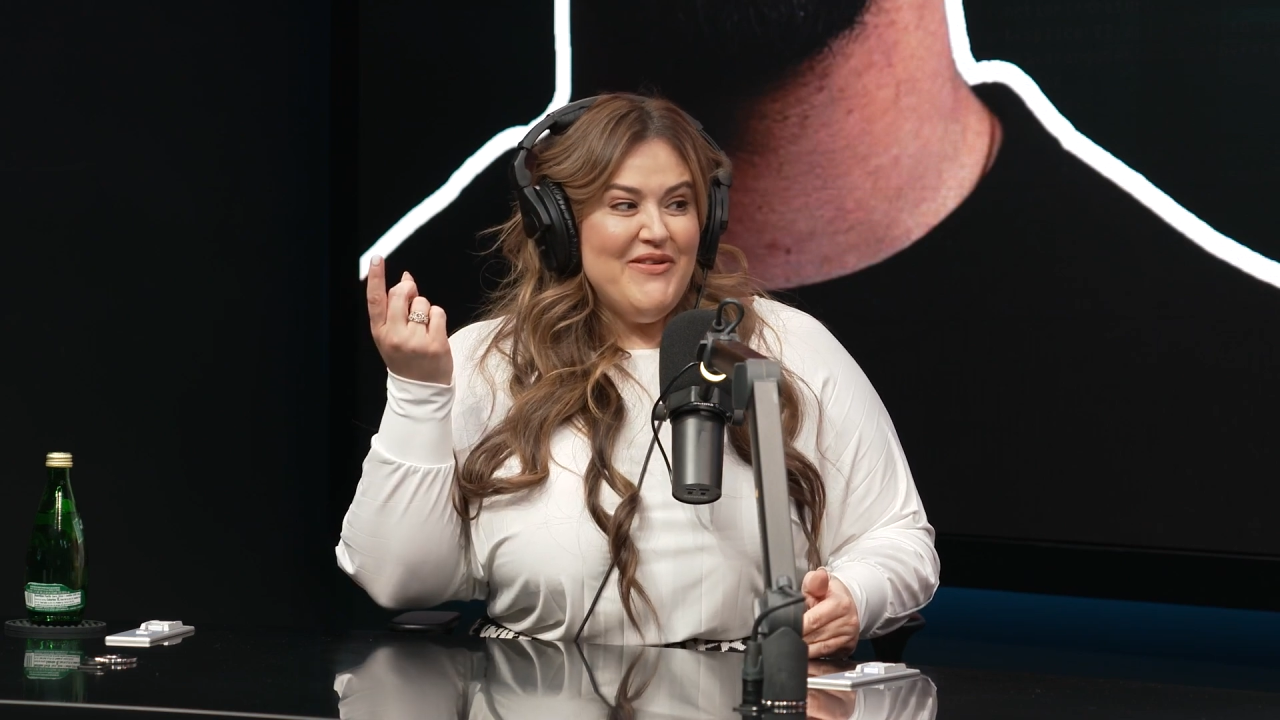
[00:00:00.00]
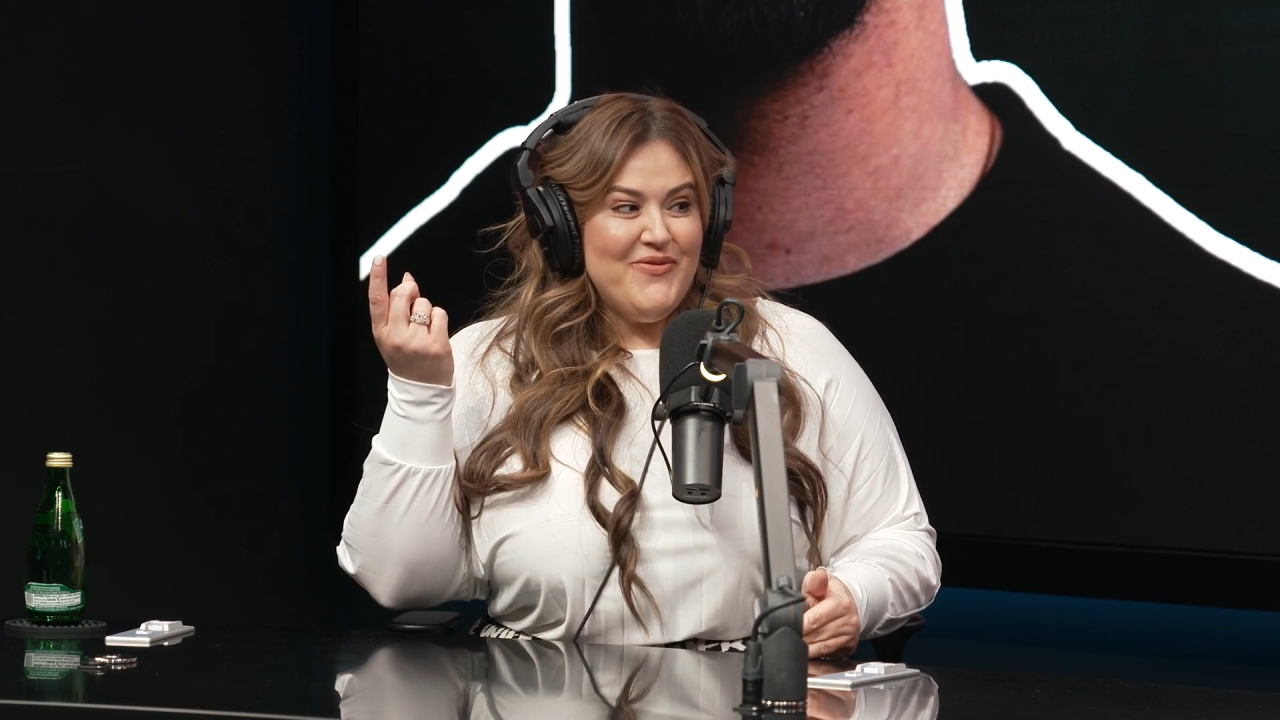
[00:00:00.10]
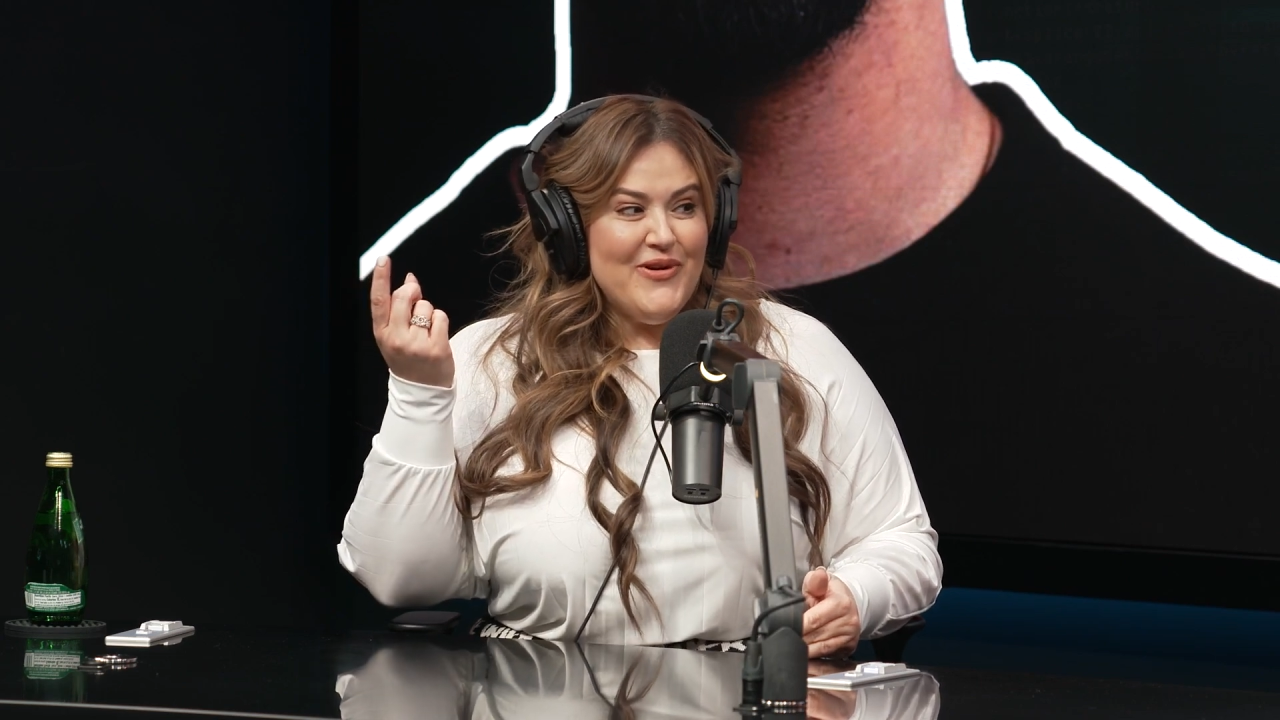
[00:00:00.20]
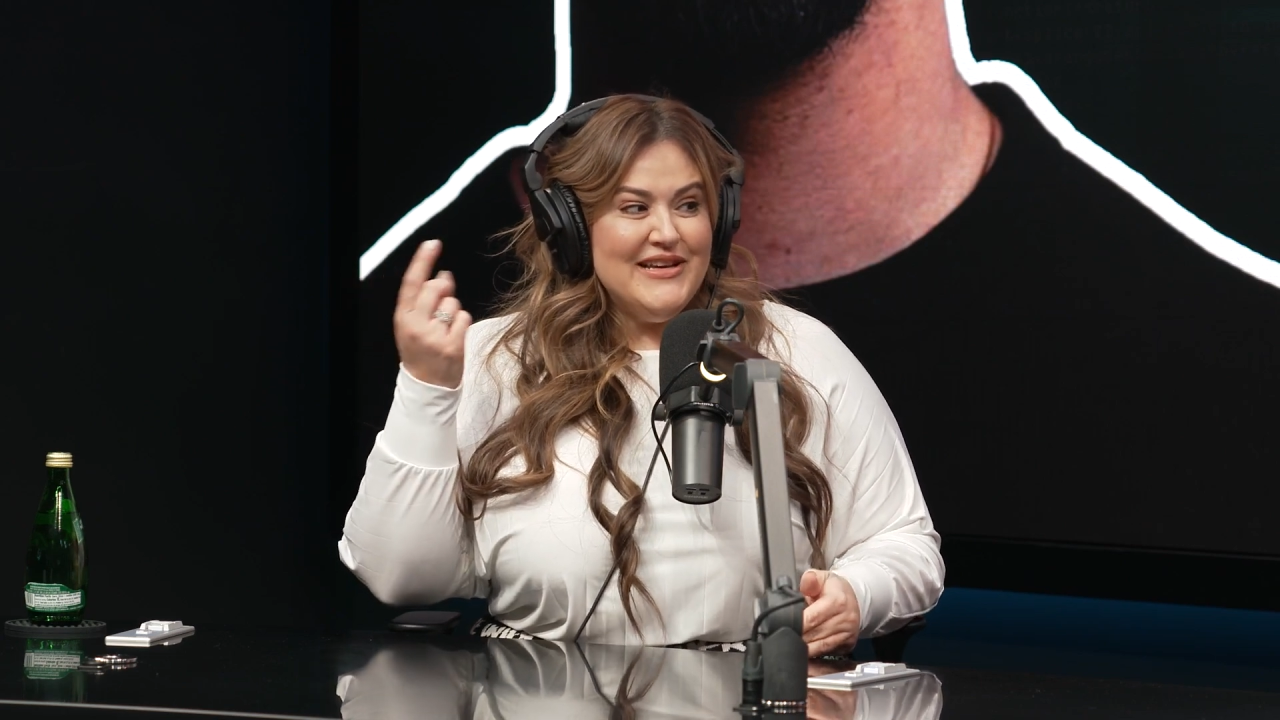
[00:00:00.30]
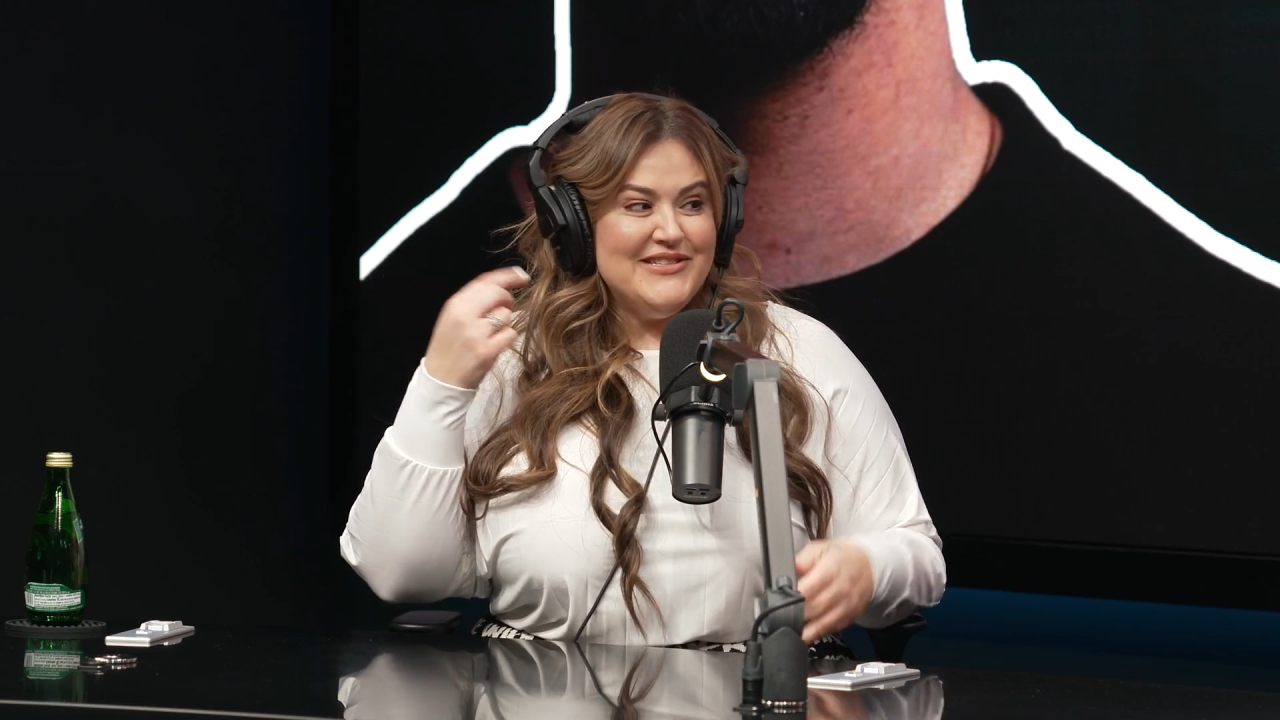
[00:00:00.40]

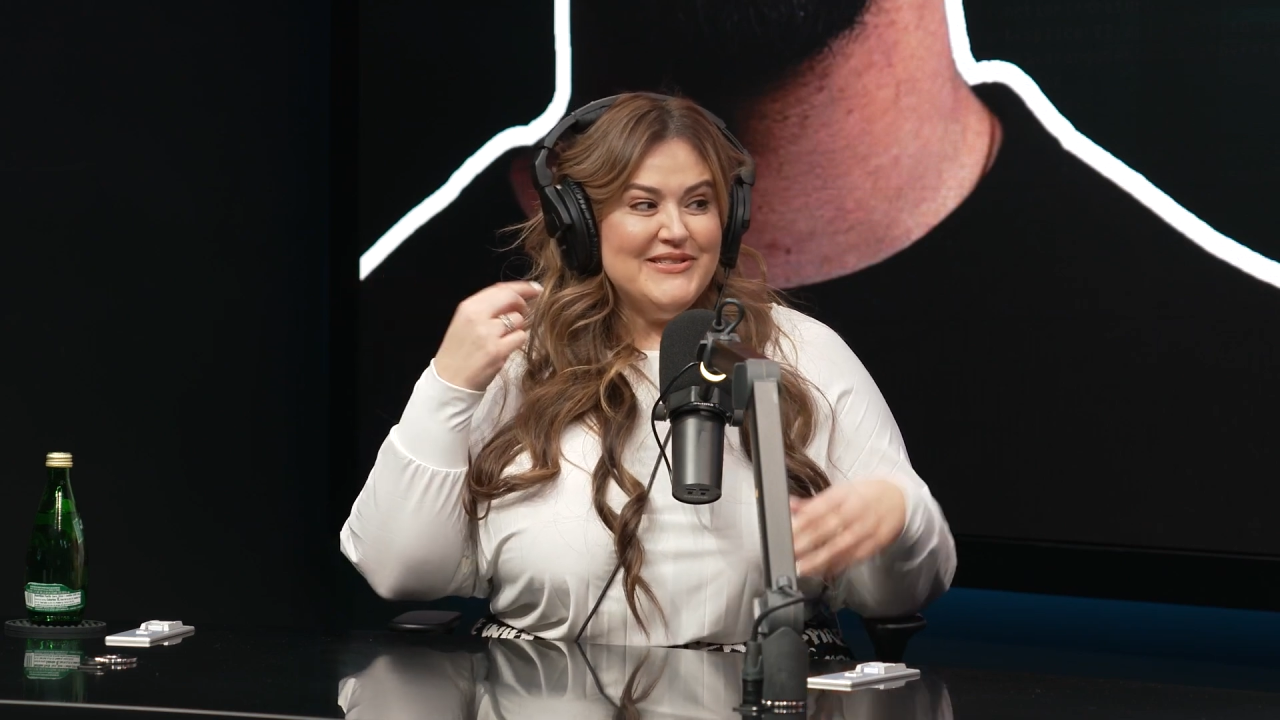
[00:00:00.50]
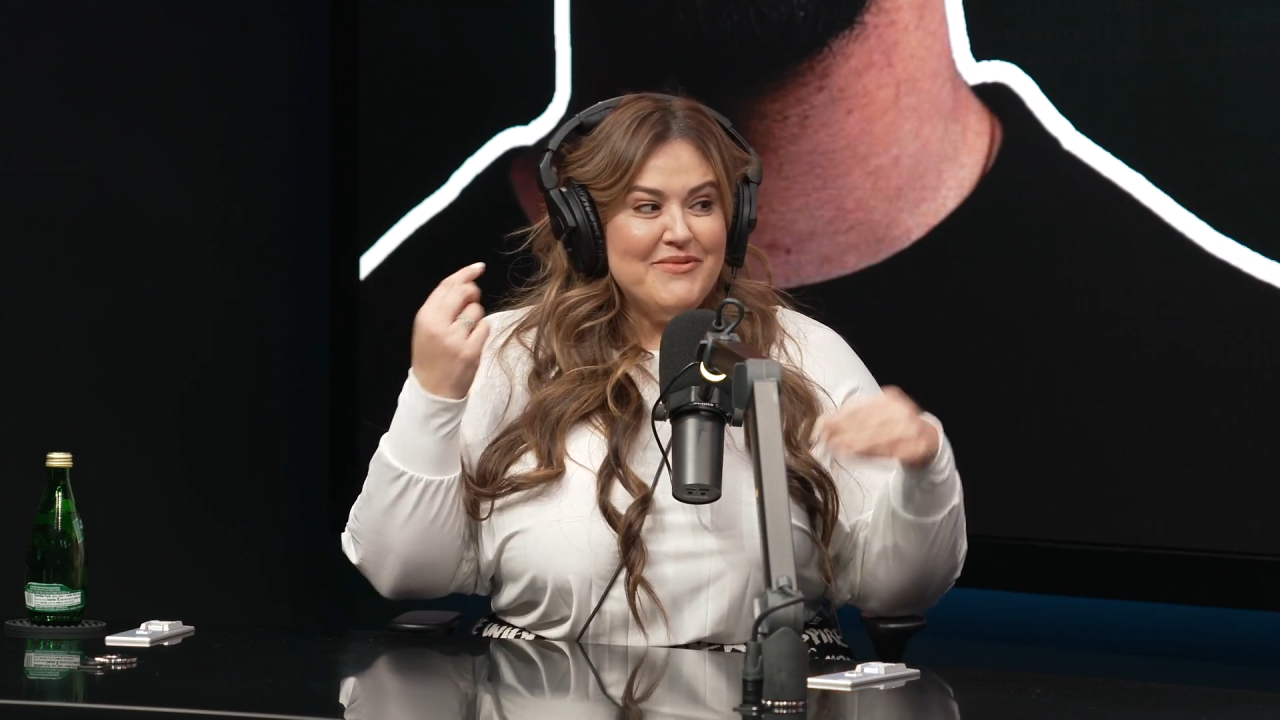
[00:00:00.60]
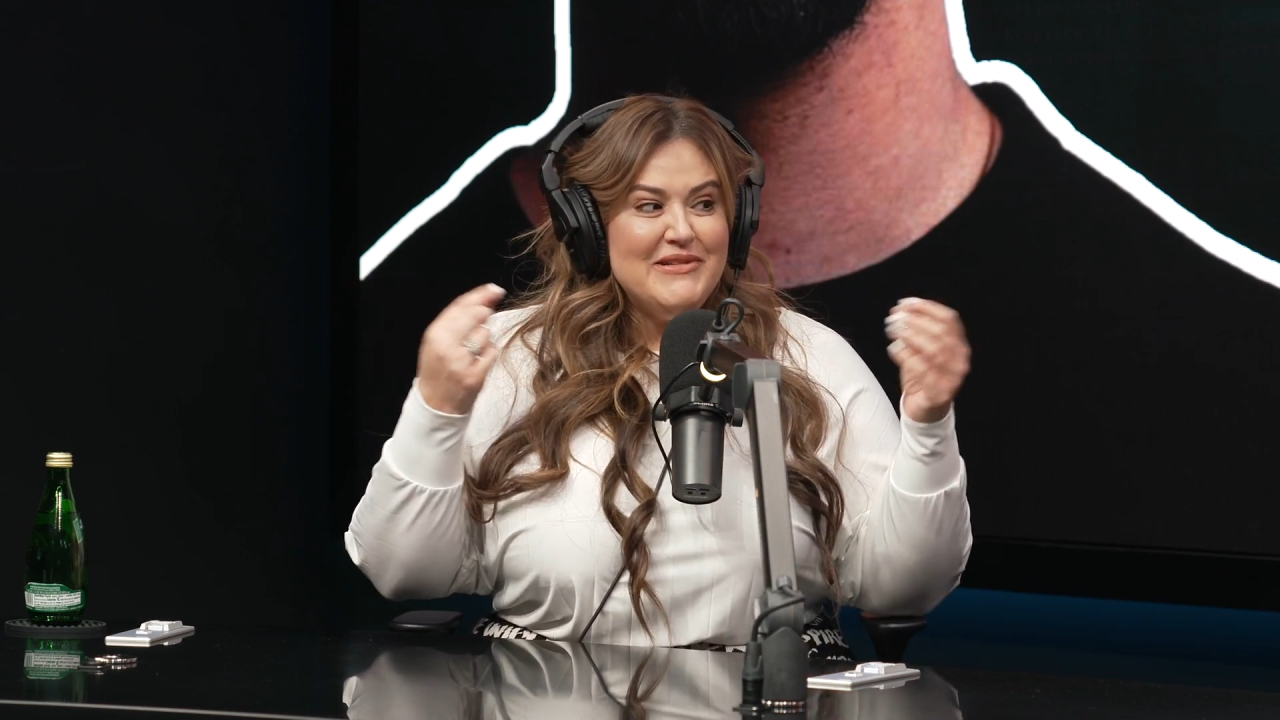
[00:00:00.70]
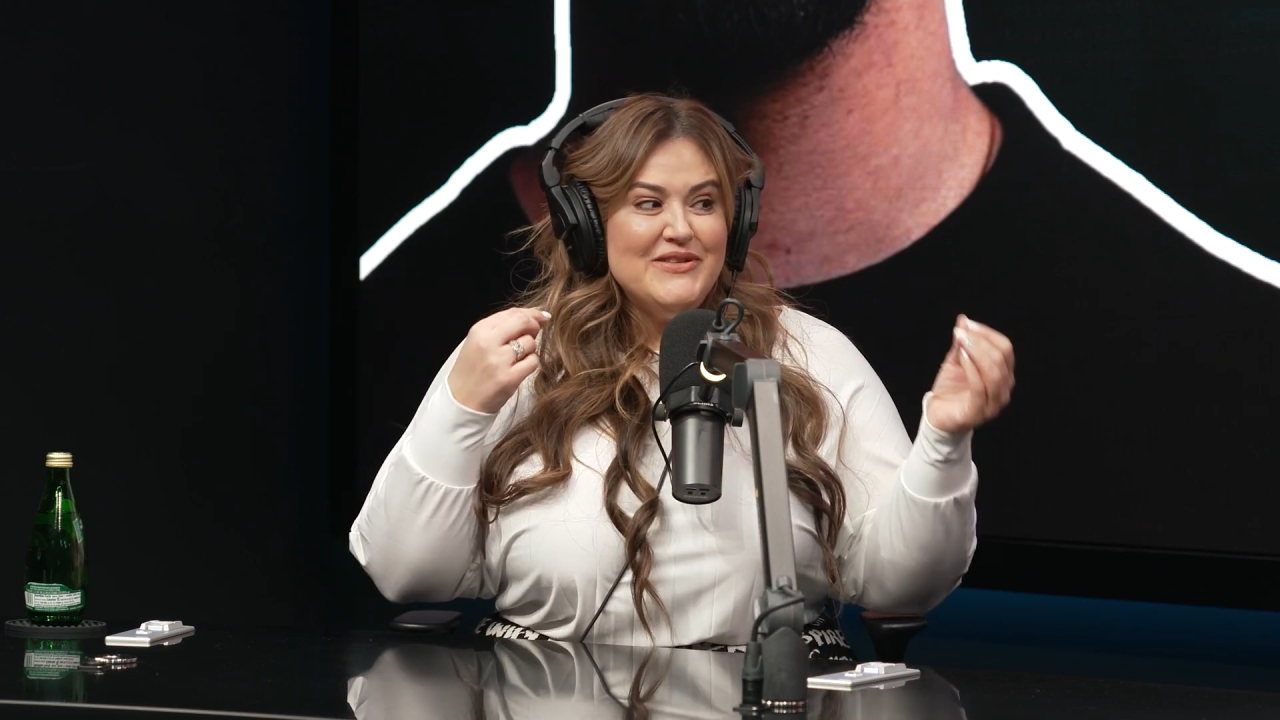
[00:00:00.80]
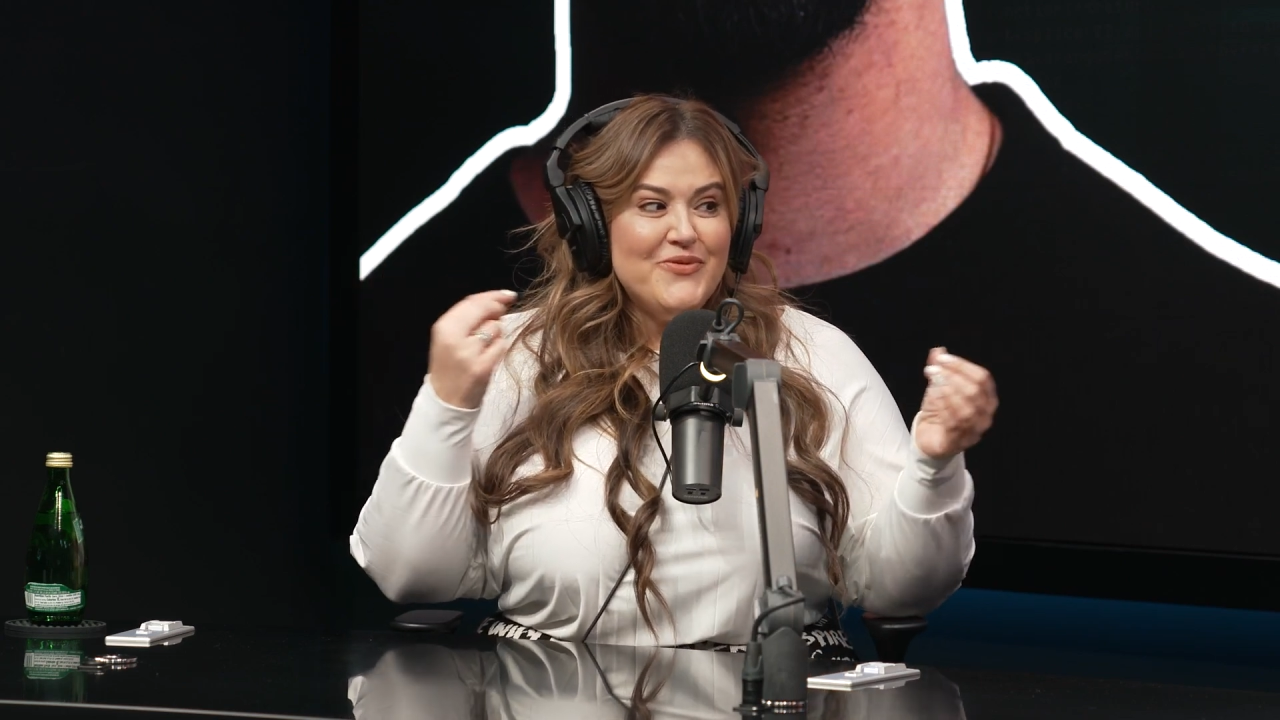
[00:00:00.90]
voice or somebody's